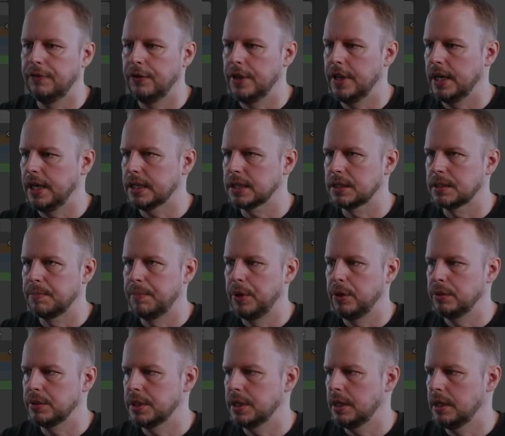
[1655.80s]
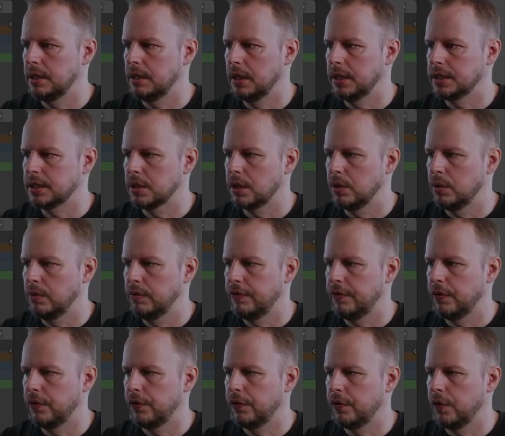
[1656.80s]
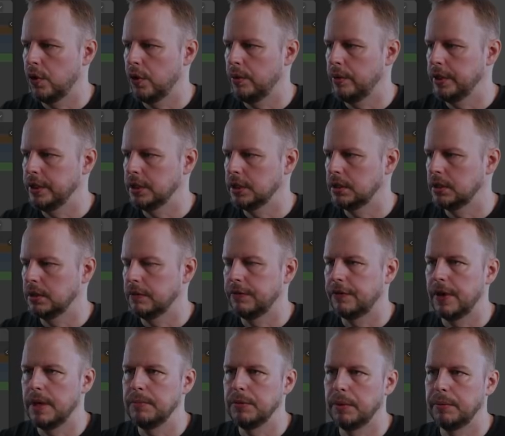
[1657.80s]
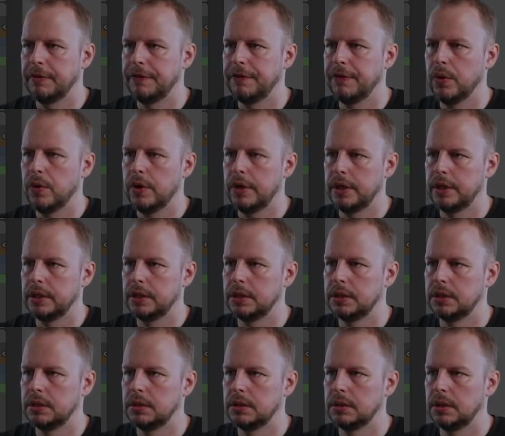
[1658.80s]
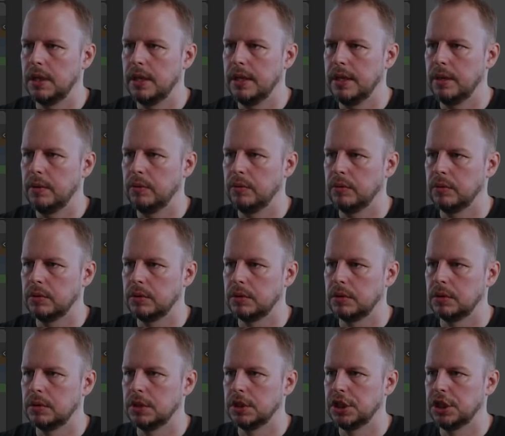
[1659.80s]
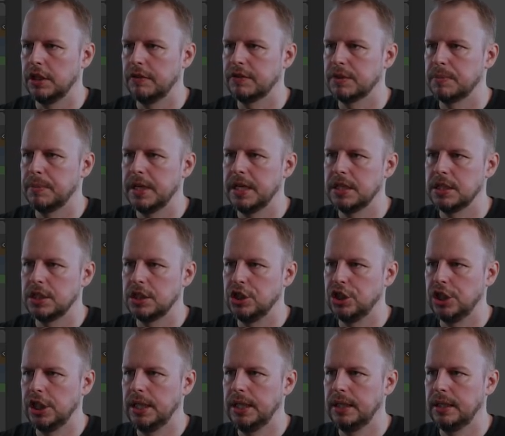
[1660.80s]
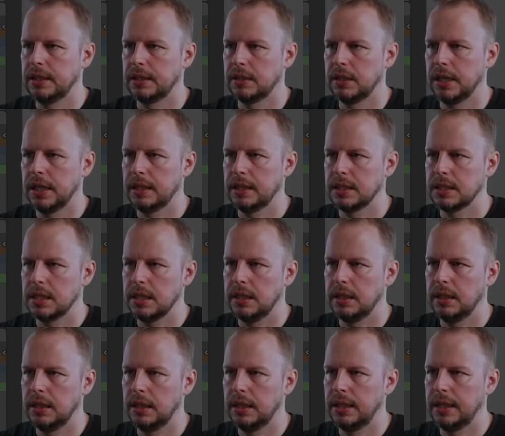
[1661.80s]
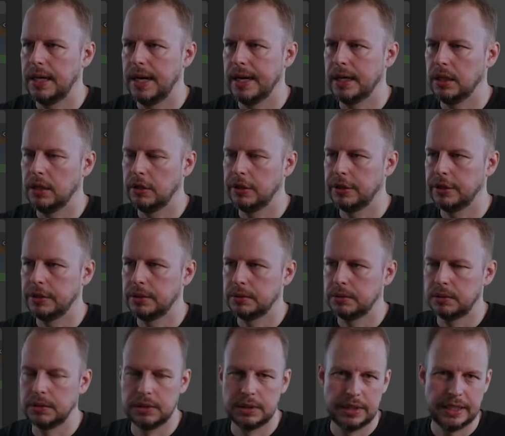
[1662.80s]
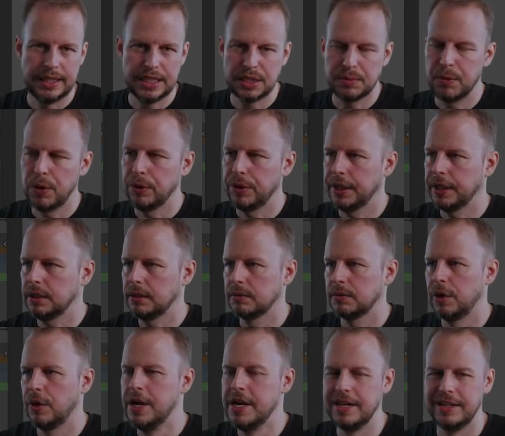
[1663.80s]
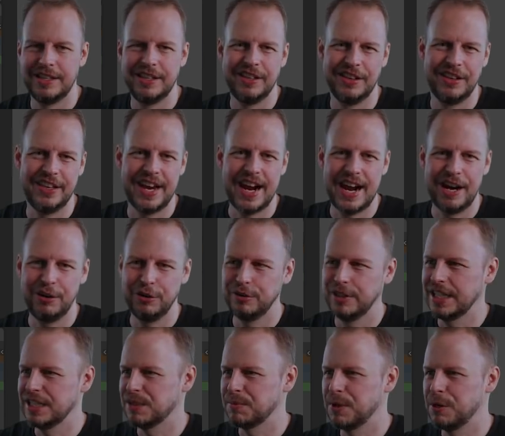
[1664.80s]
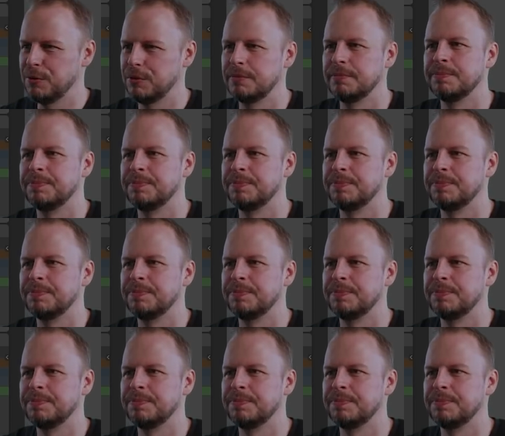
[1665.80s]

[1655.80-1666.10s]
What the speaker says: for the next pose here, let's go forward to frame number 4, and then shift space G to get this little angular gizmo thing, or the arrow gizmo.